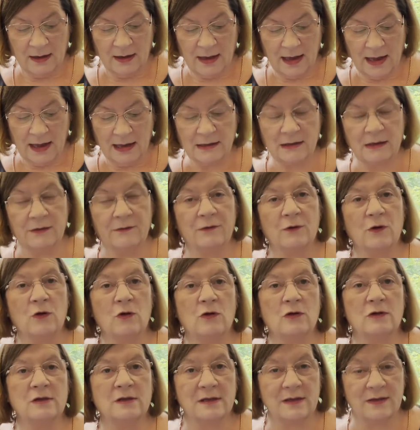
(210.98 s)
And of
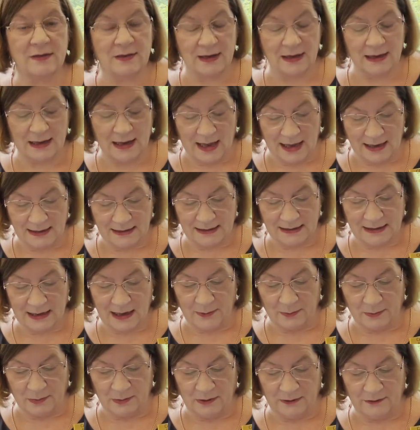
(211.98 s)
course, in the last
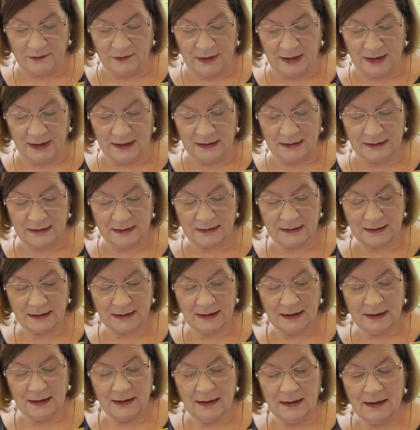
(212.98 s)
couple of years,
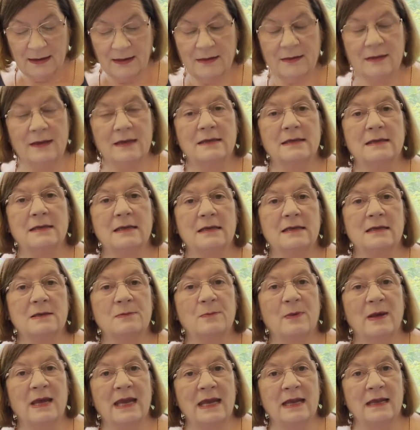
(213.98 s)
this has
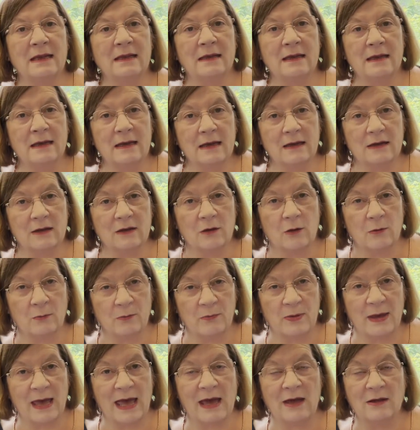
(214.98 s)
been
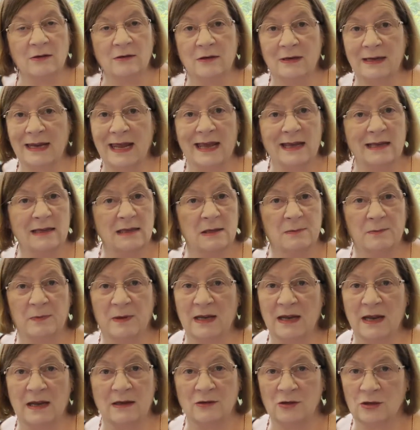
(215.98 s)
compounded
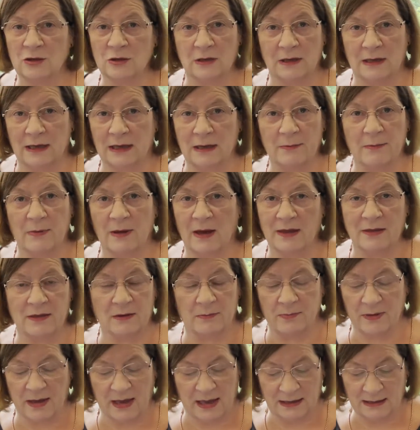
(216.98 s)
exponentially by the
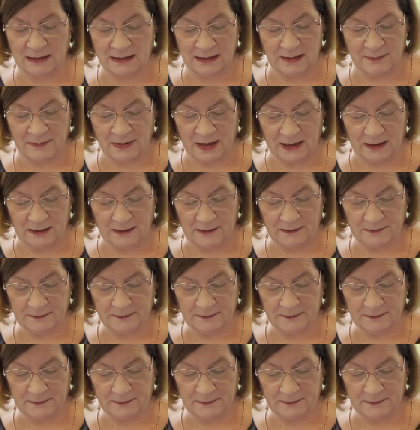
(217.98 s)
pandemic.